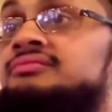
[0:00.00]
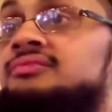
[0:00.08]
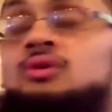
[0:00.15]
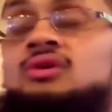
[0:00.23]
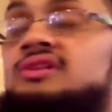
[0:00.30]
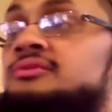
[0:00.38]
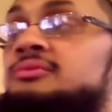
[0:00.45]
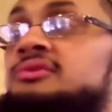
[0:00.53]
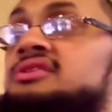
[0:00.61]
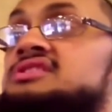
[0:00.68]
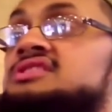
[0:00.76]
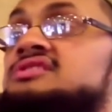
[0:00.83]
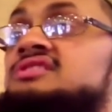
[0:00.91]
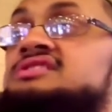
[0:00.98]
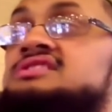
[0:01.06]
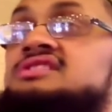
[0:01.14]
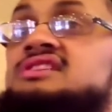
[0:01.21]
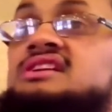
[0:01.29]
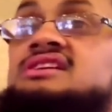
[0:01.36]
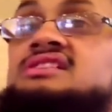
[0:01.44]
Or every morning the sun rises
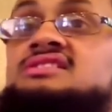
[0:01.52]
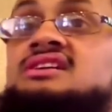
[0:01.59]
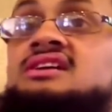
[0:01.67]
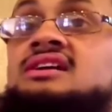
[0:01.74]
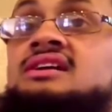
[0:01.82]
in the east,